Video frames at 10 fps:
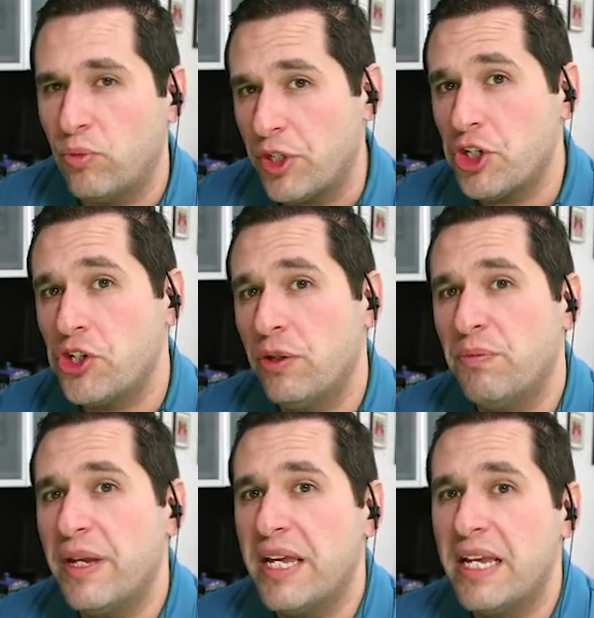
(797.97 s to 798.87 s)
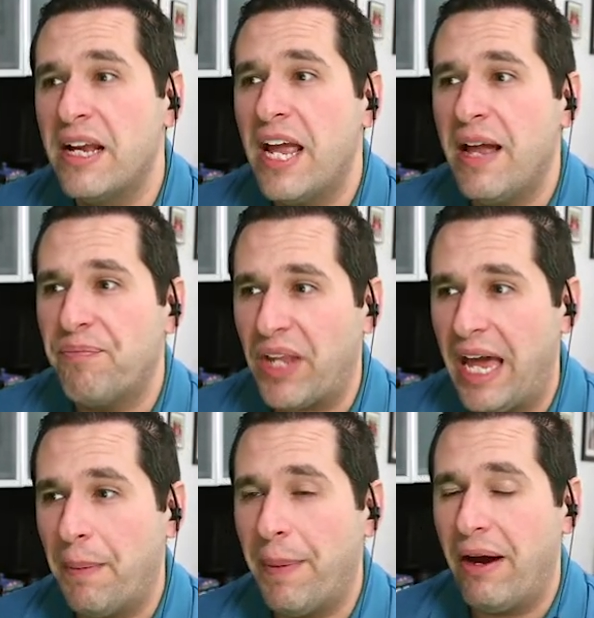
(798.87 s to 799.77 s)
We should be
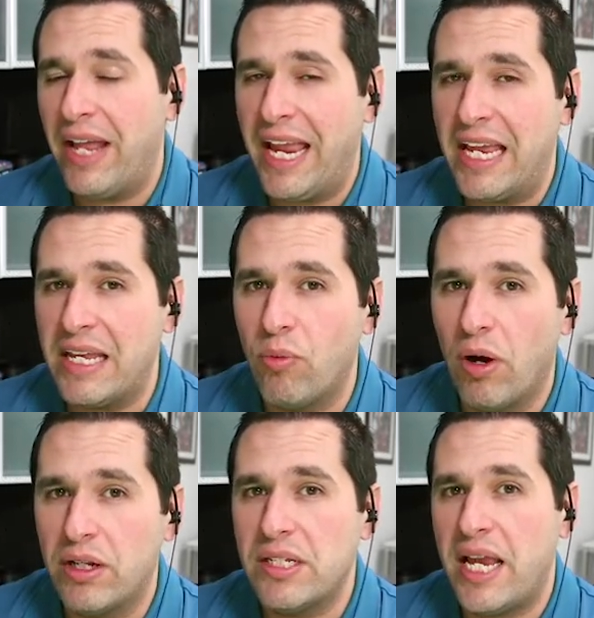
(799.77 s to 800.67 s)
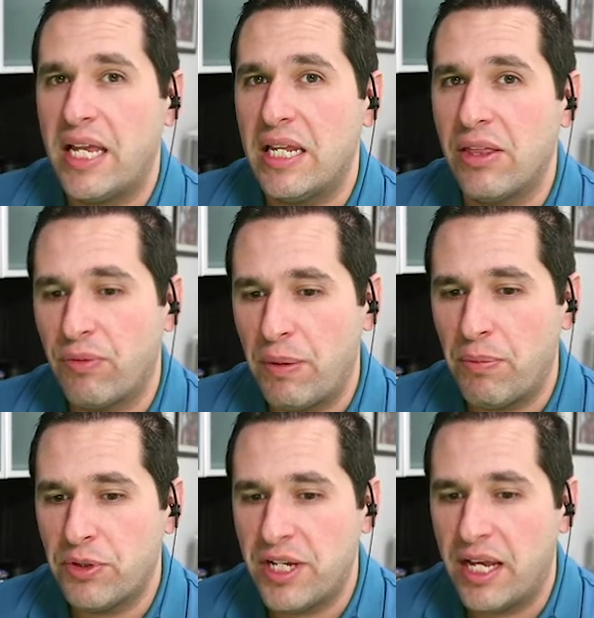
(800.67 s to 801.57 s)
at about 81 to
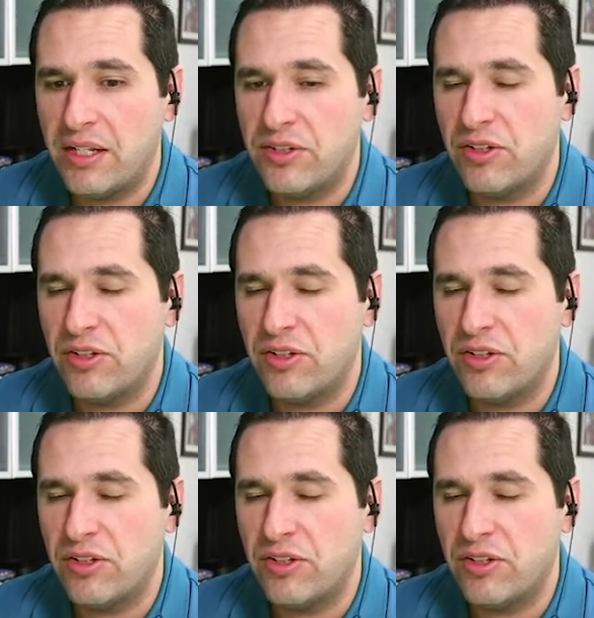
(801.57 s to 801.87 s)
83%.